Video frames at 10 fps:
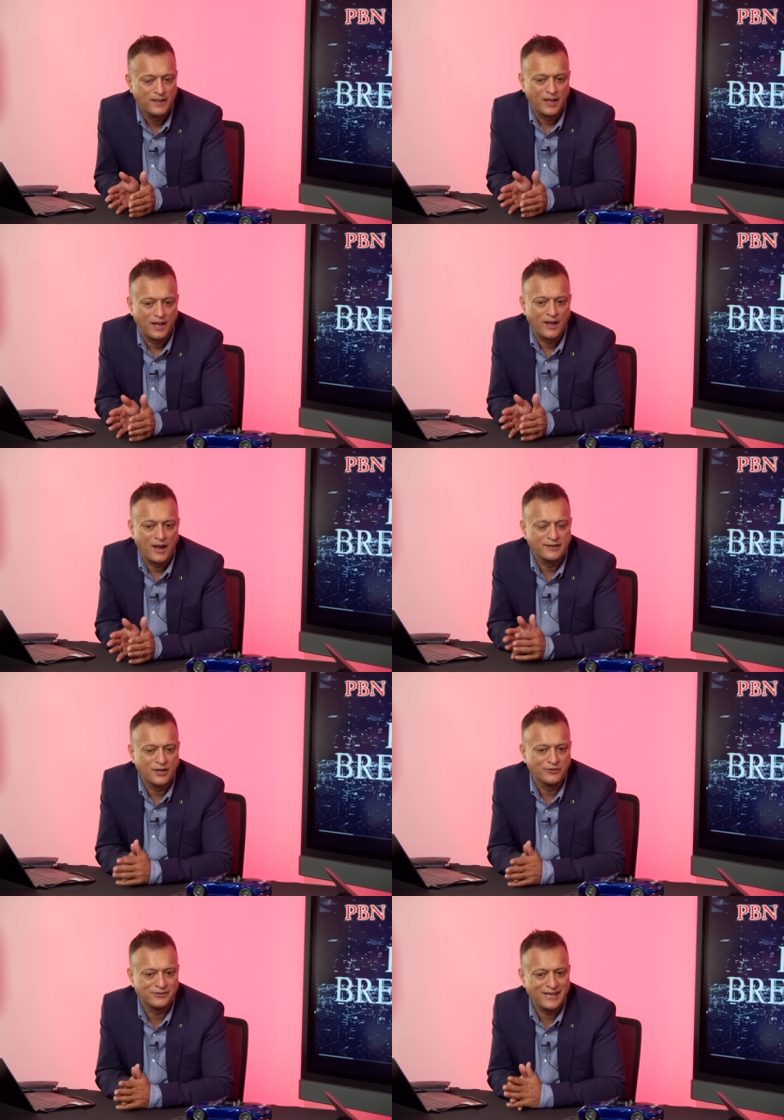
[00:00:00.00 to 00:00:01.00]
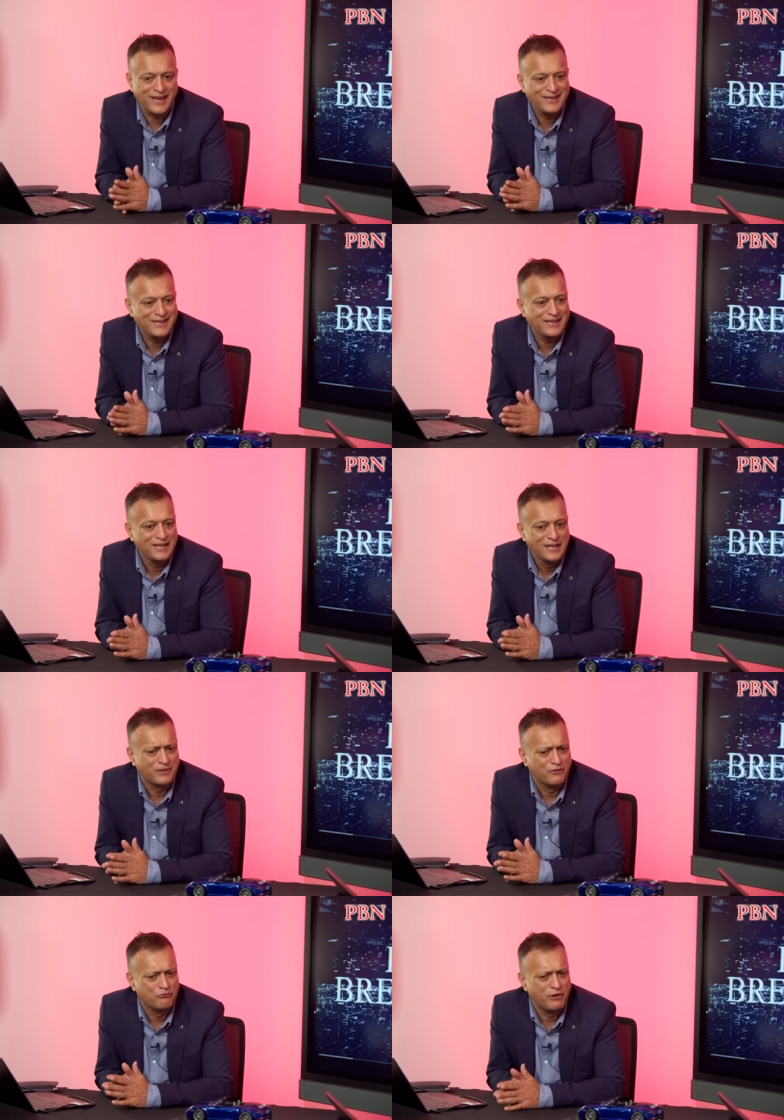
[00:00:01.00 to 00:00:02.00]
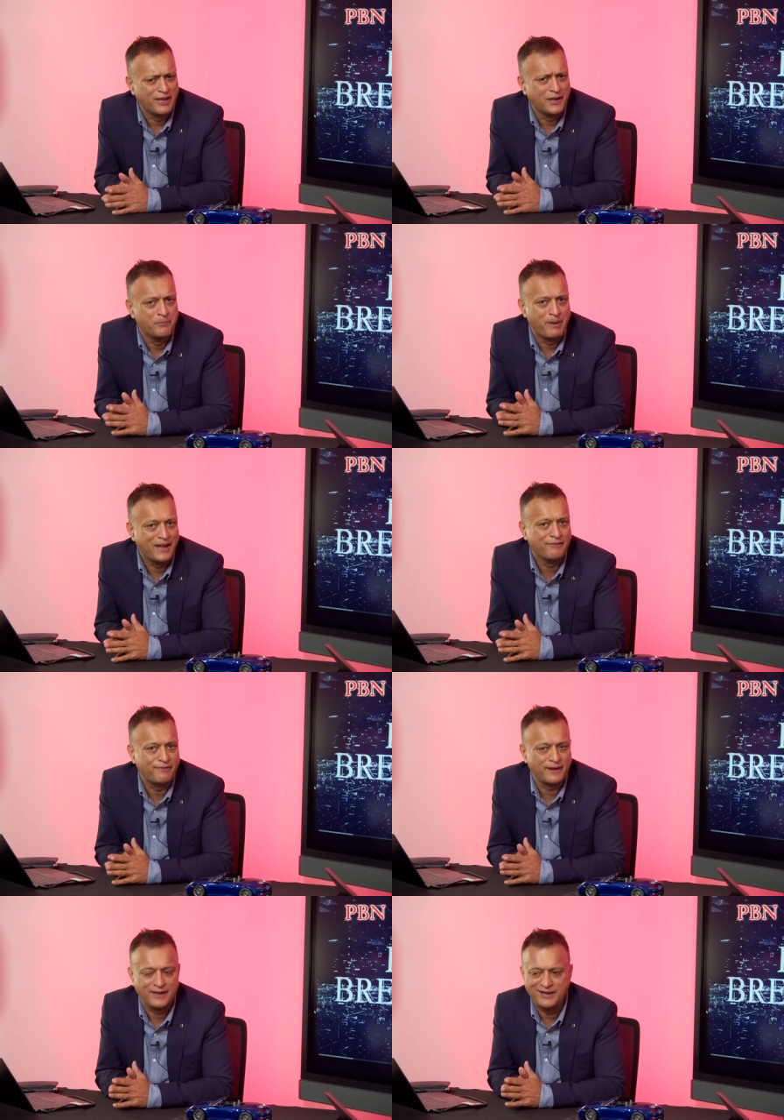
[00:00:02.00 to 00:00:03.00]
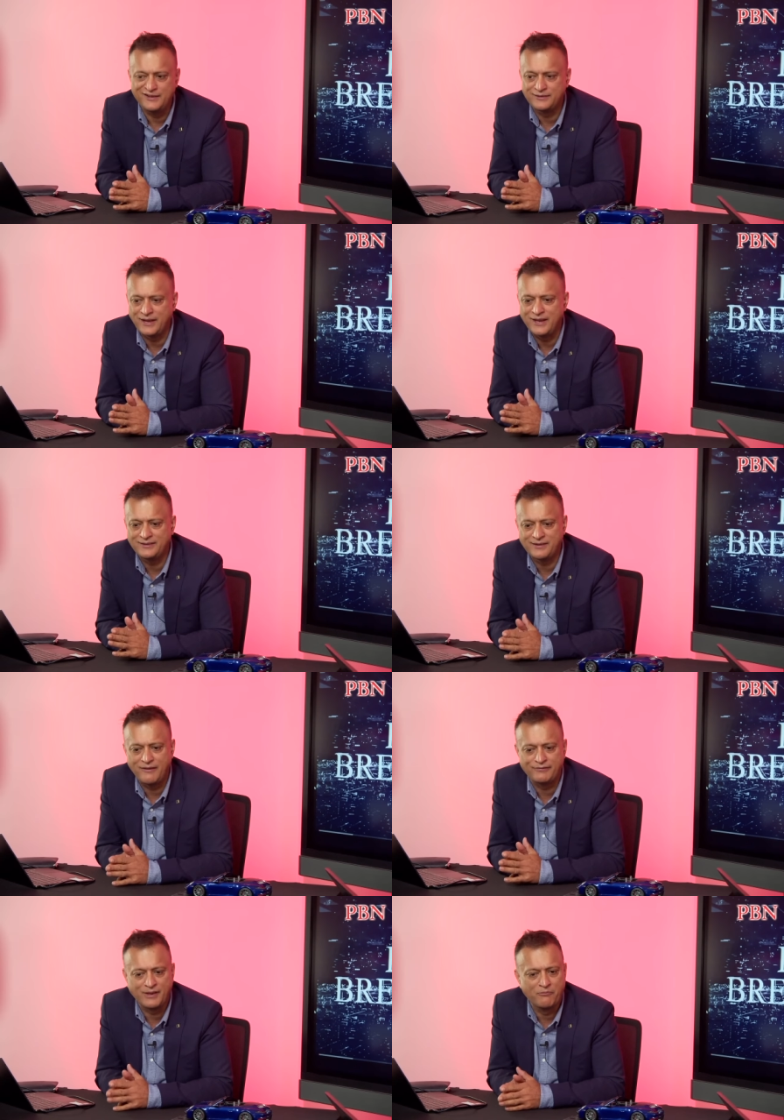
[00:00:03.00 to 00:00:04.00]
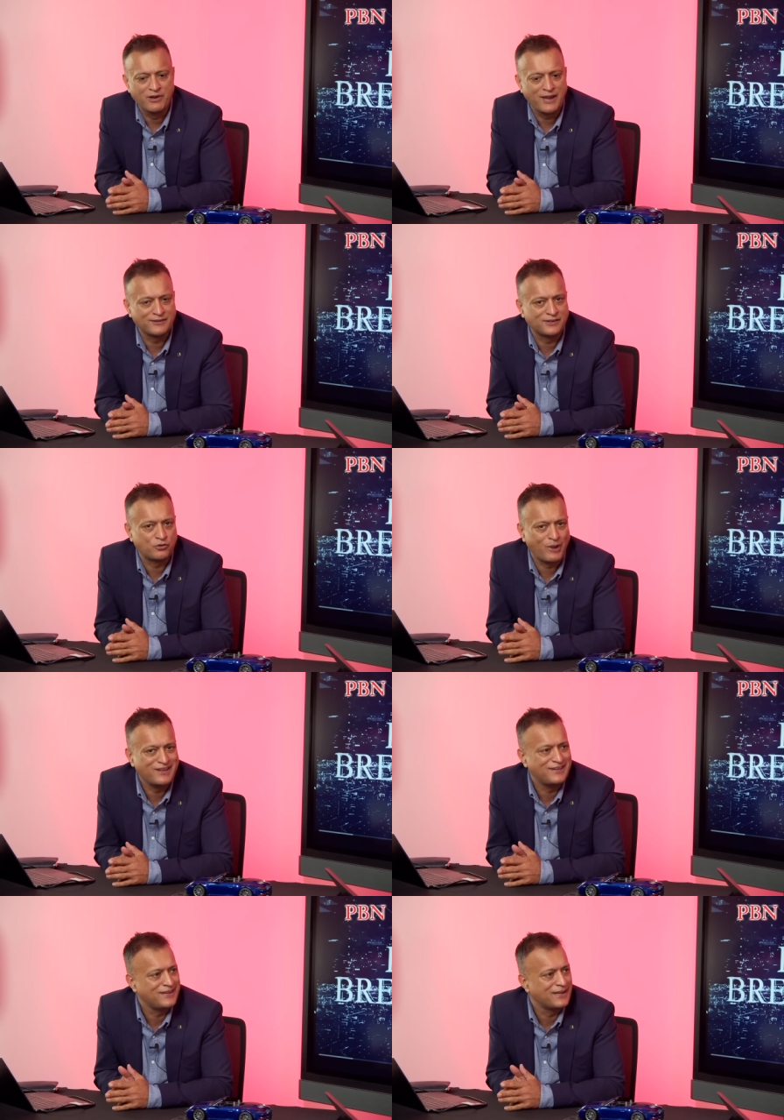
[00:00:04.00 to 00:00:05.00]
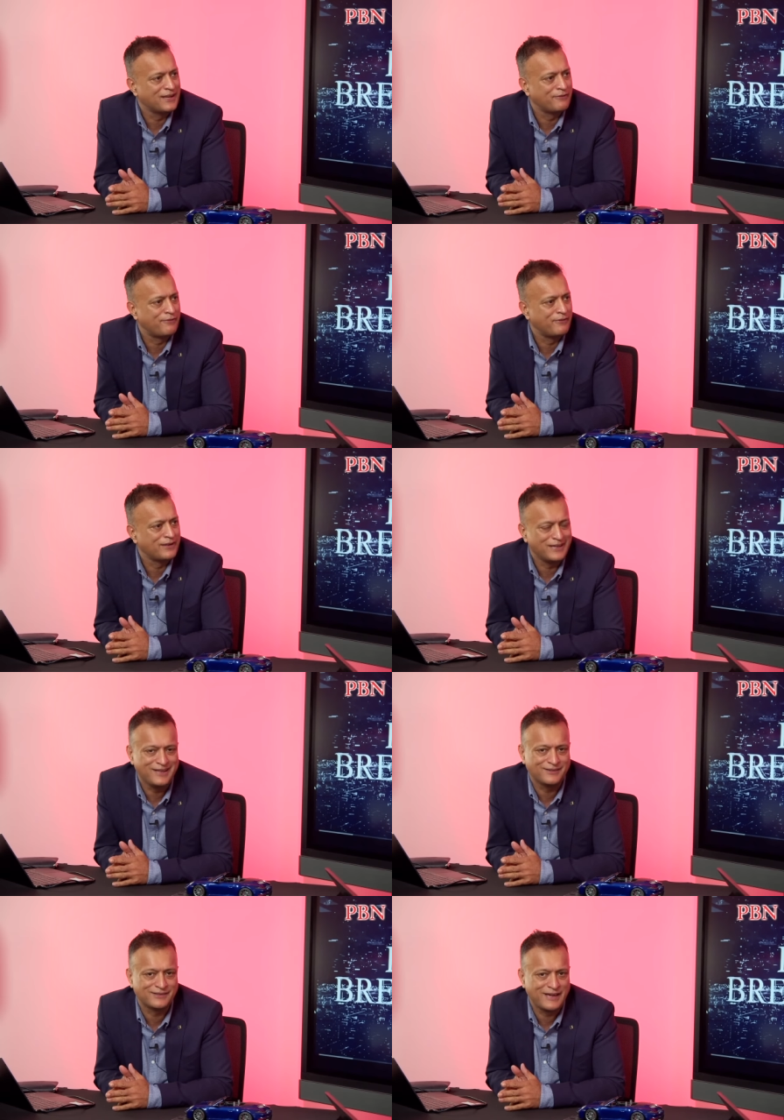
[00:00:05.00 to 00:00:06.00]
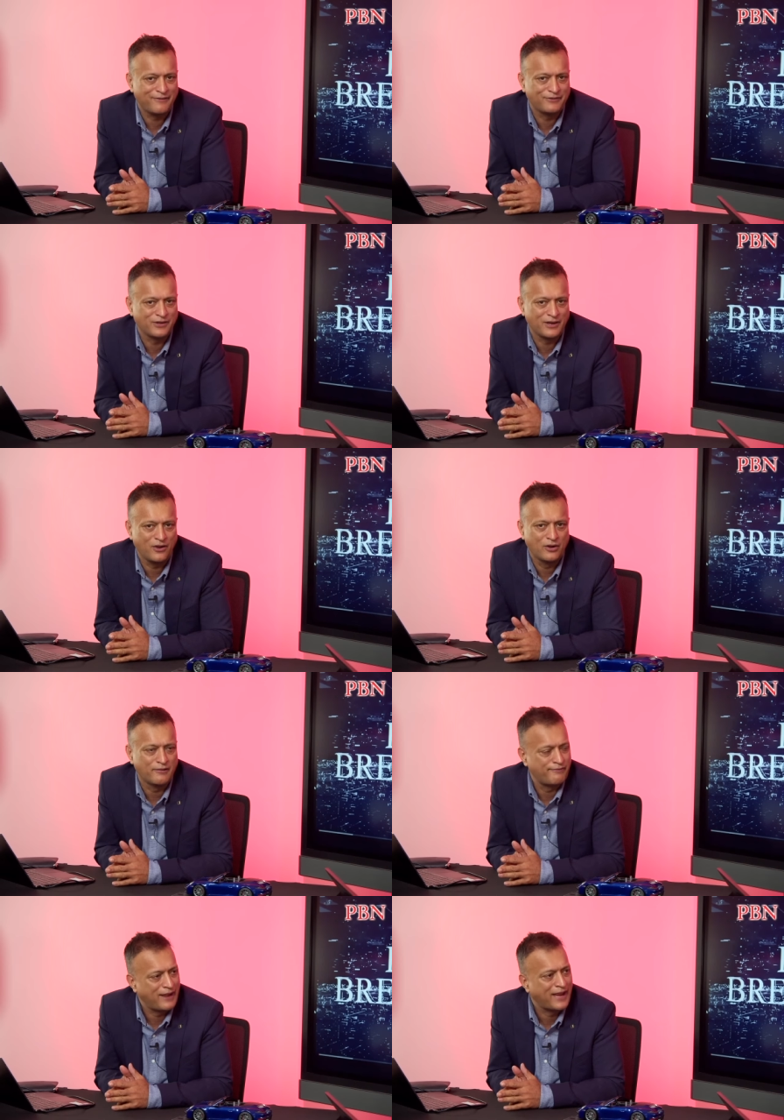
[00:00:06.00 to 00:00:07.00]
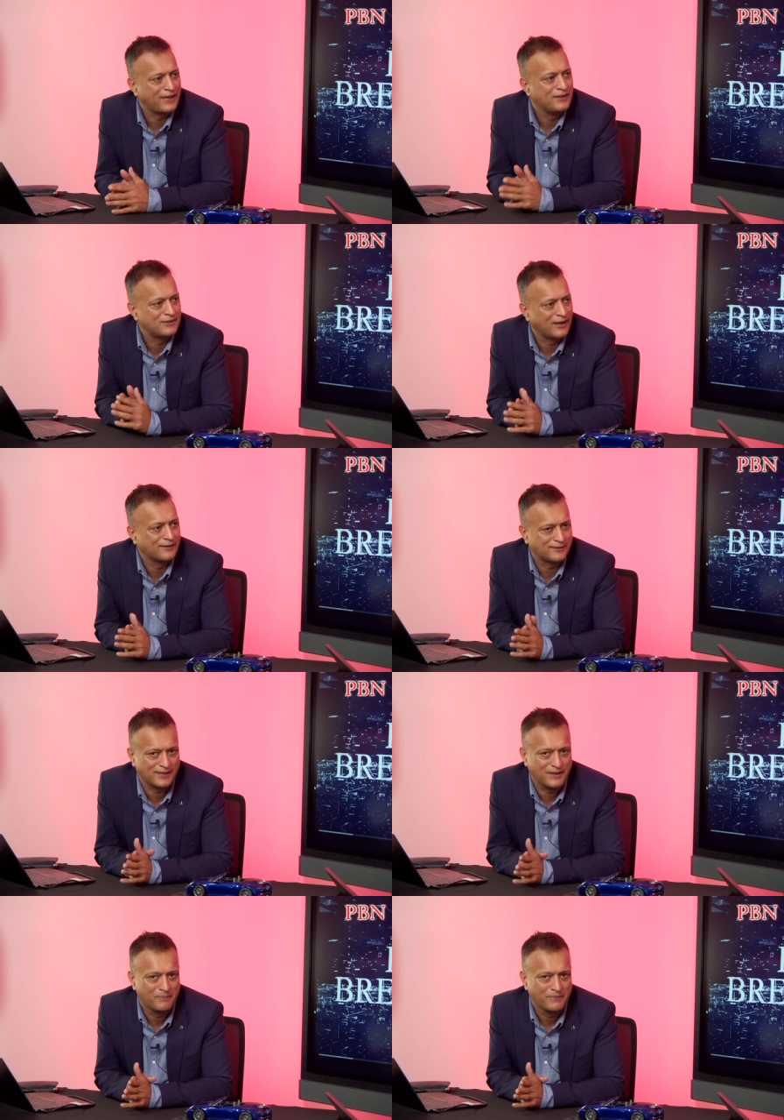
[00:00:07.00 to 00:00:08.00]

uh, I don't see any real benefit in, say, if someone has a 20 year lease left on a flat in Chelsea,